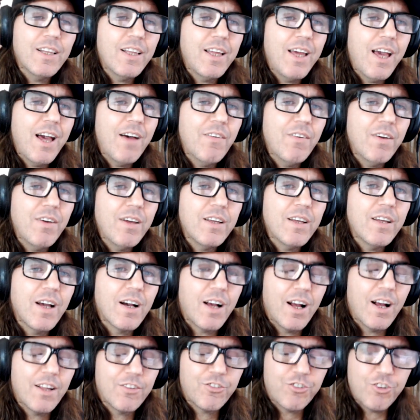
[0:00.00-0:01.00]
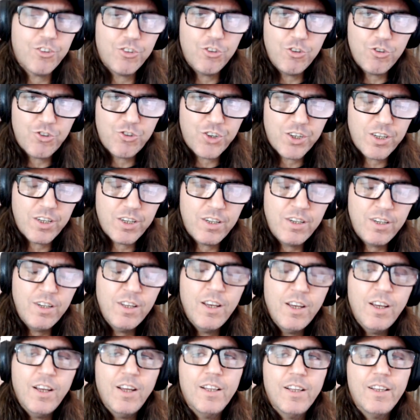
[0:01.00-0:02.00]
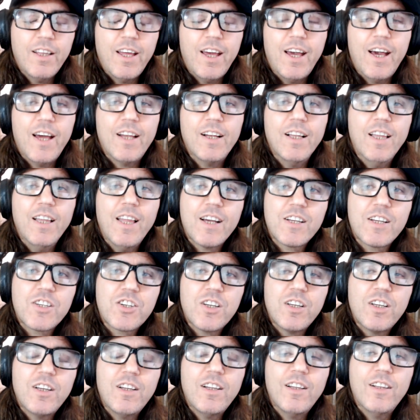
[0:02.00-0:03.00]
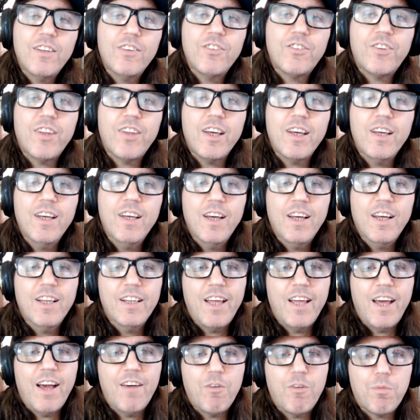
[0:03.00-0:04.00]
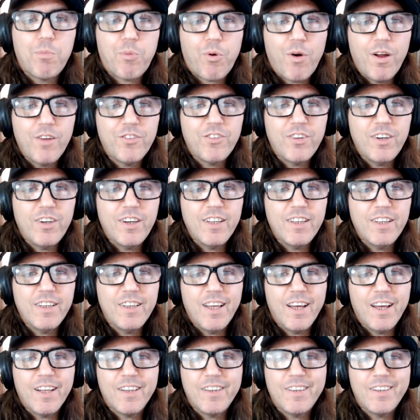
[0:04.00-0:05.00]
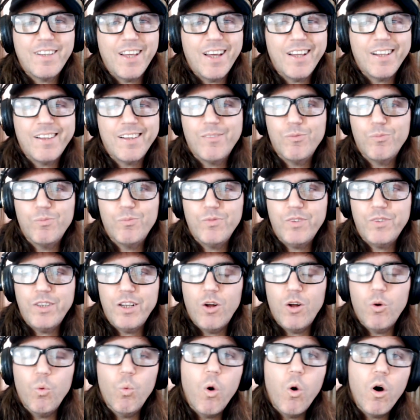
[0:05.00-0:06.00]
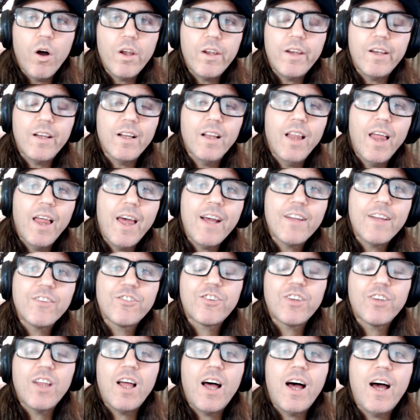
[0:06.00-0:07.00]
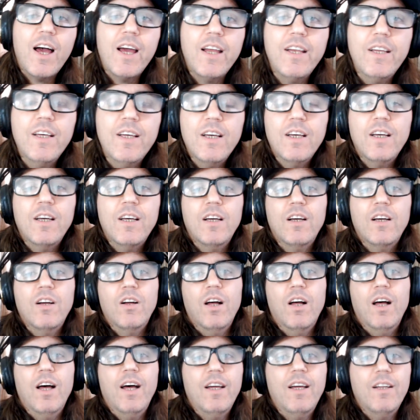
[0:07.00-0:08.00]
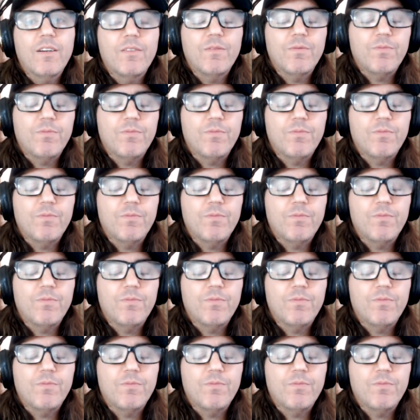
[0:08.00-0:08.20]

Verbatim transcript: they have a, a constitution, they had elections, they, they have a president that, that, you know, won in a landslide. Uh,